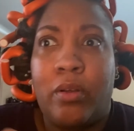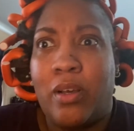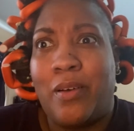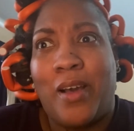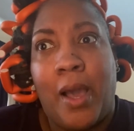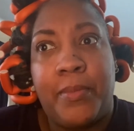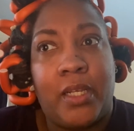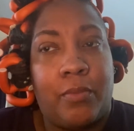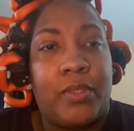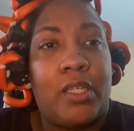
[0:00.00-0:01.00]
times I'm
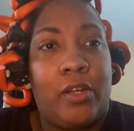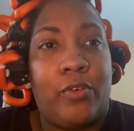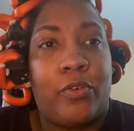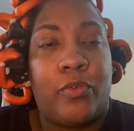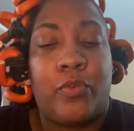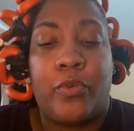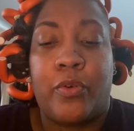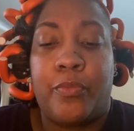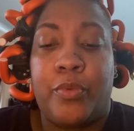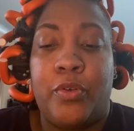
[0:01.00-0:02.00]
going to say local?
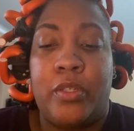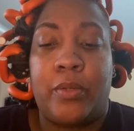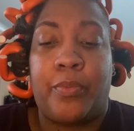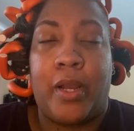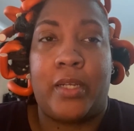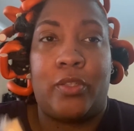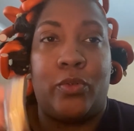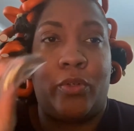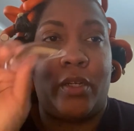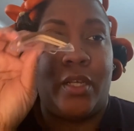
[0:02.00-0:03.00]
Beauty supply
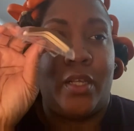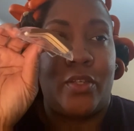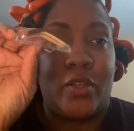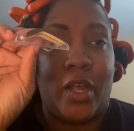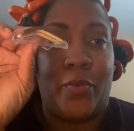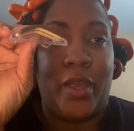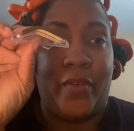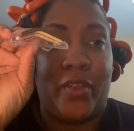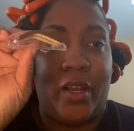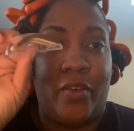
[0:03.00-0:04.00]
store. So now we have
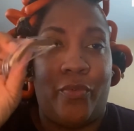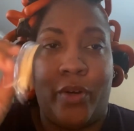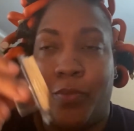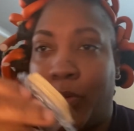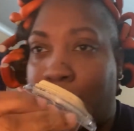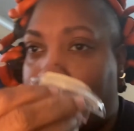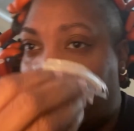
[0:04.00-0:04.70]
the left one and we're going to go in and